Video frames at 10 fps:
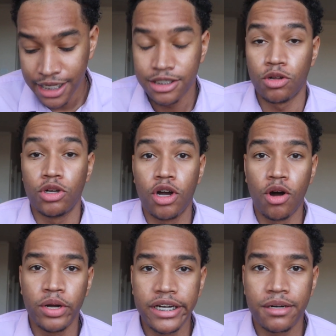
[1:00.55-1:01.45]
So the
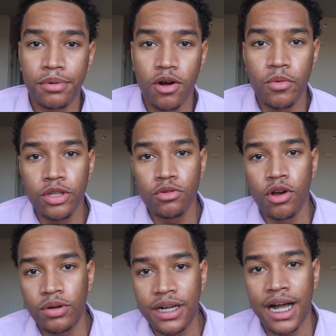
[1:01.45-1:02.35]
goal here, bro, when you
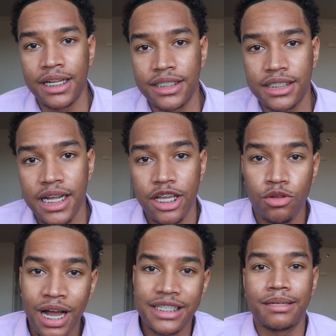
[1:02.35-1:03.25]
go to college,
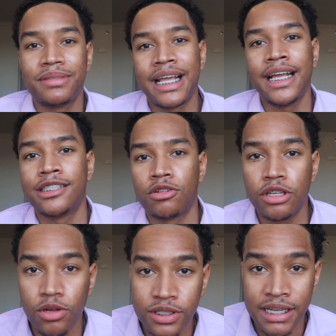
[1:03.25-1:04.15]
you got some things on your